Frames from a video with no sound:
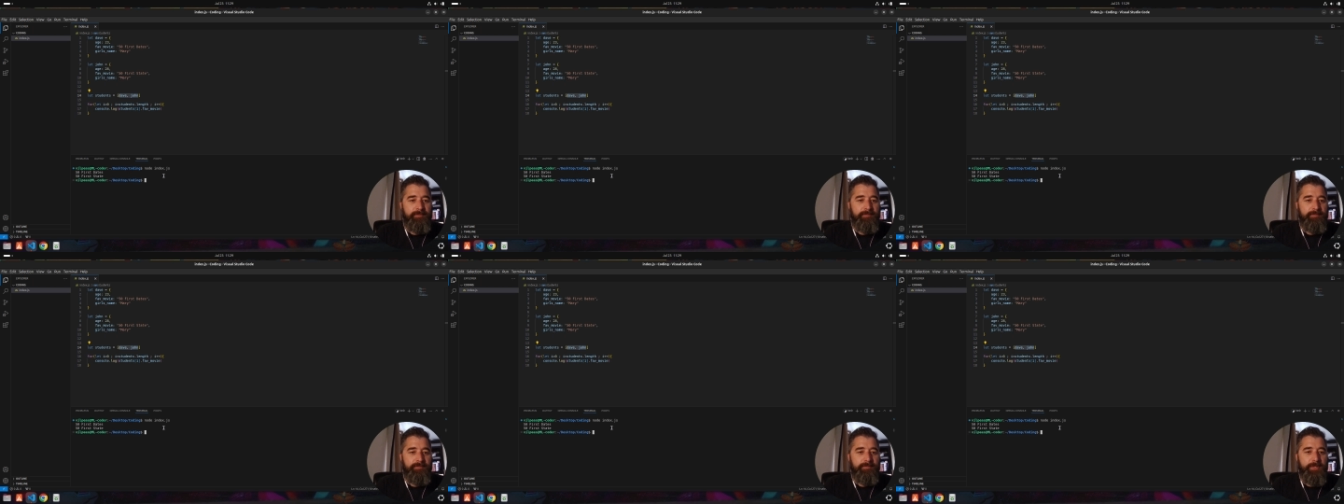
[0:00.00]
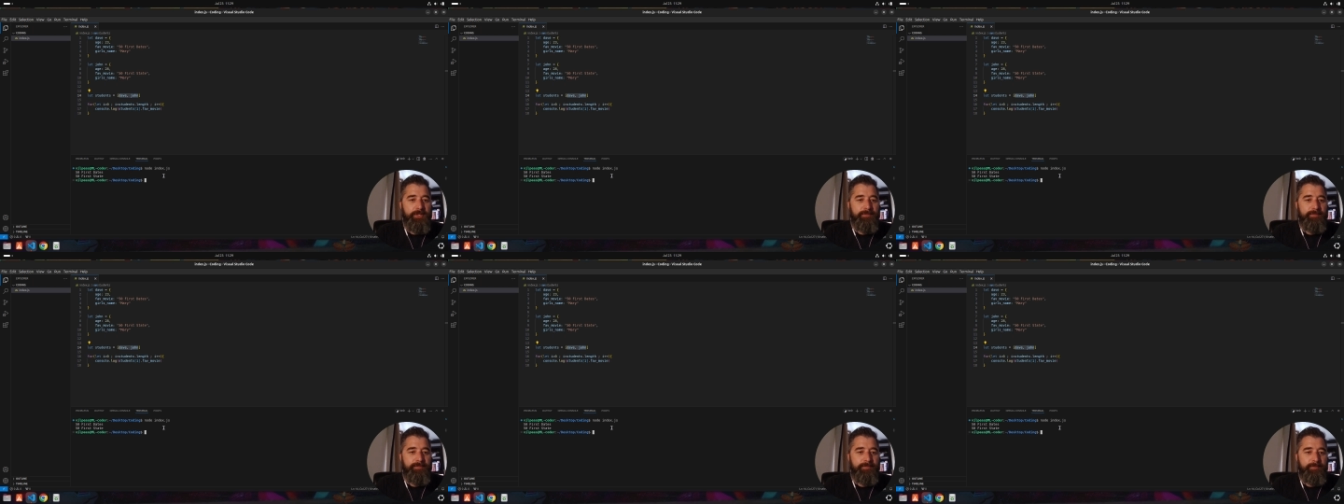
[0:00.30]

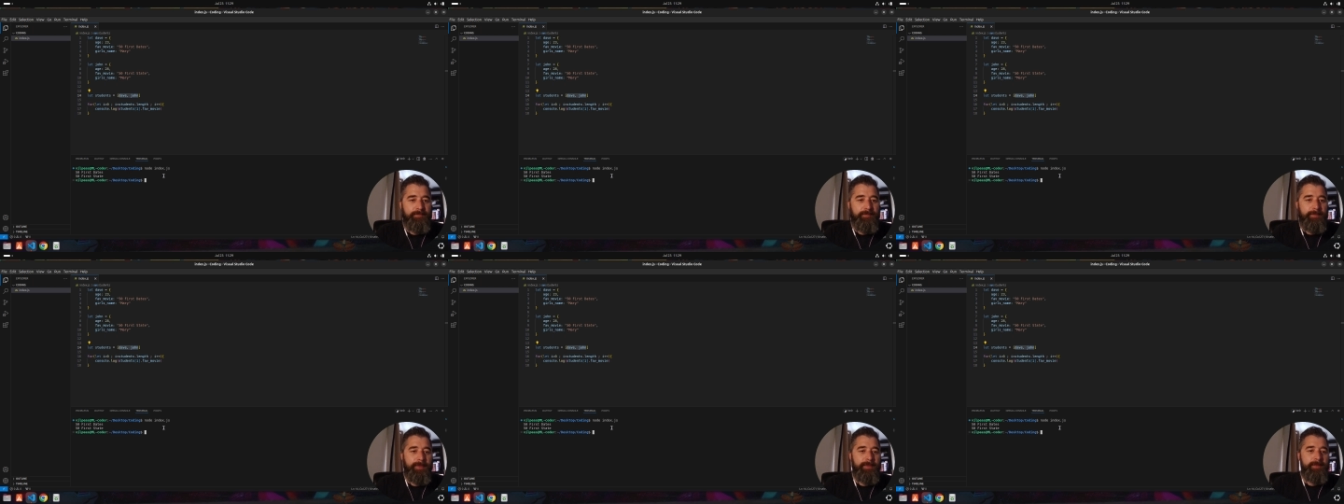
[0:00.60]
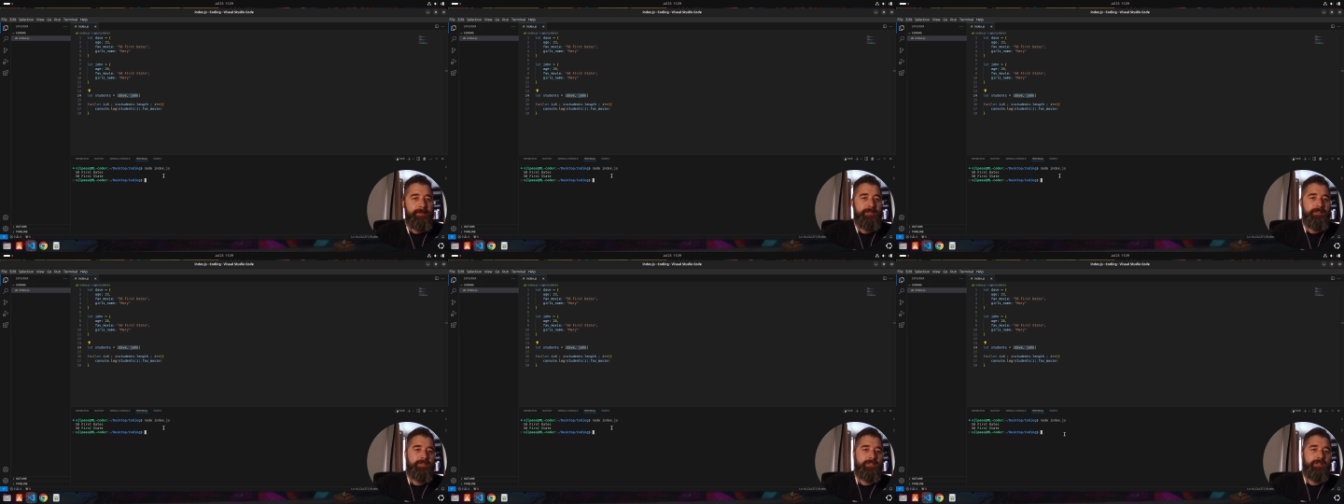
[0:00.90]
Boom.
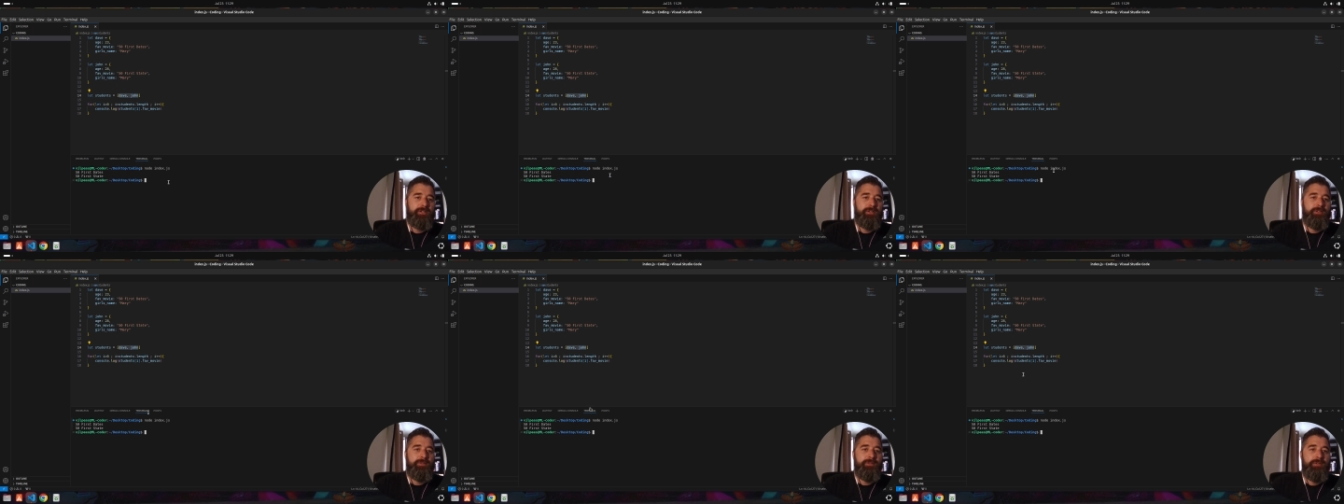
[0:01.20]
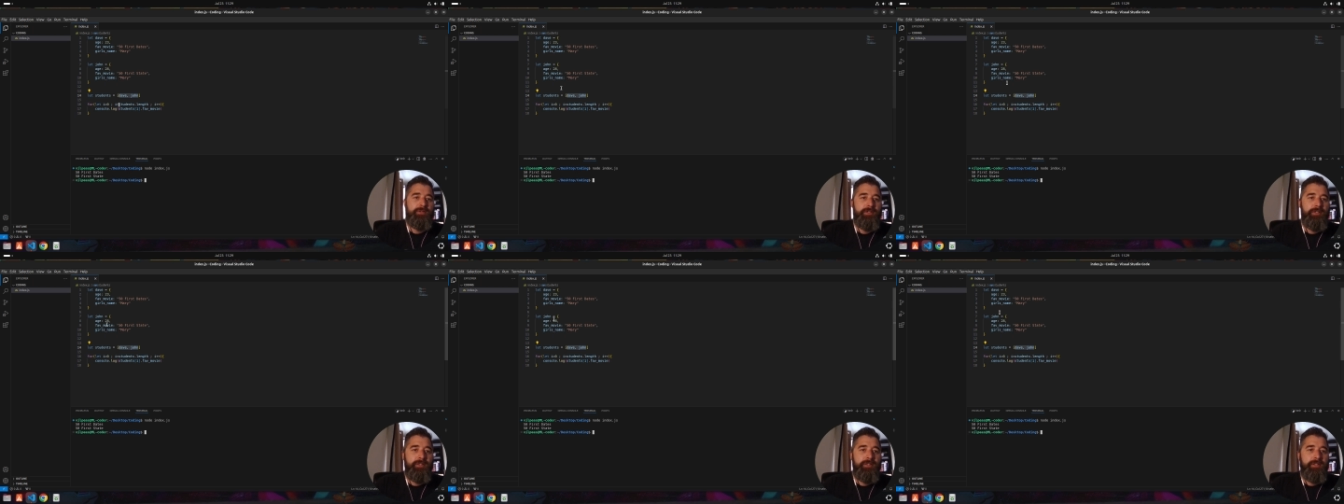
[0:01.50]
So
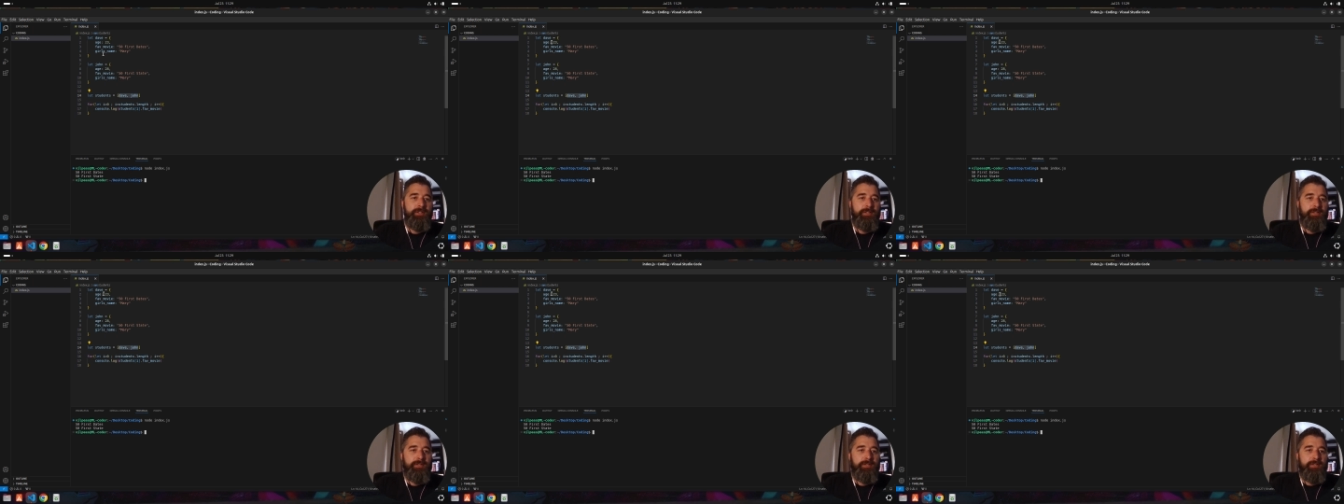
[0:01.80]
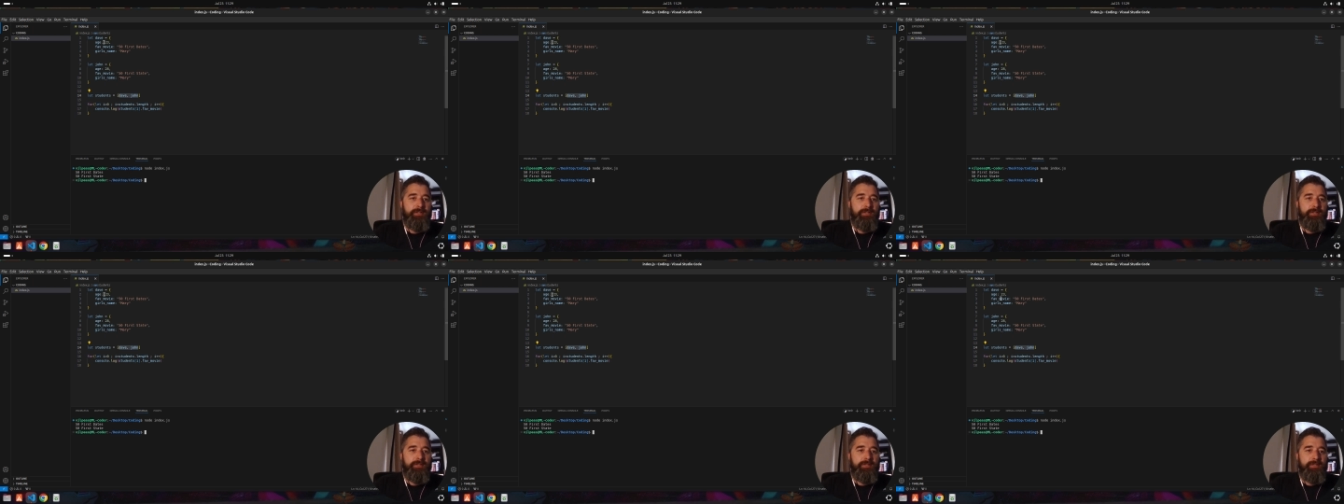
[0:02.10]

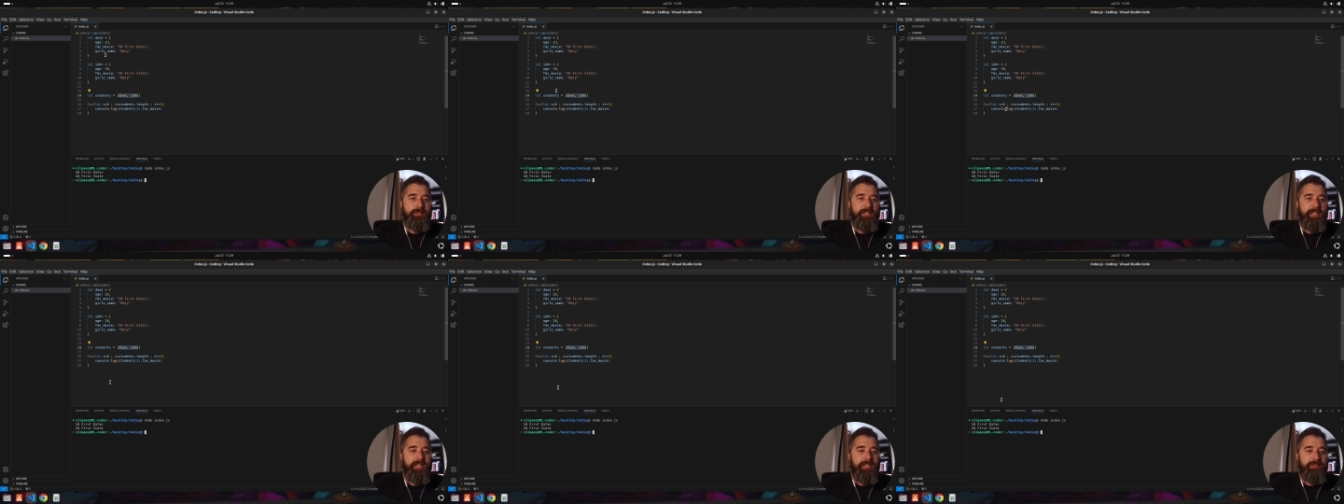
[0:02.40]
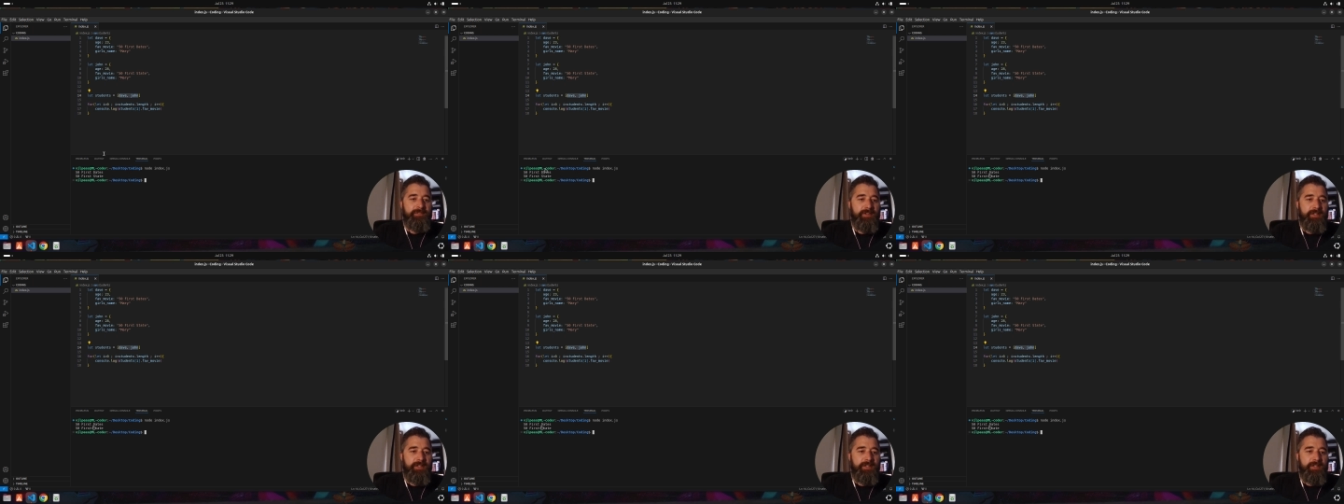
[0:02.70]
Dave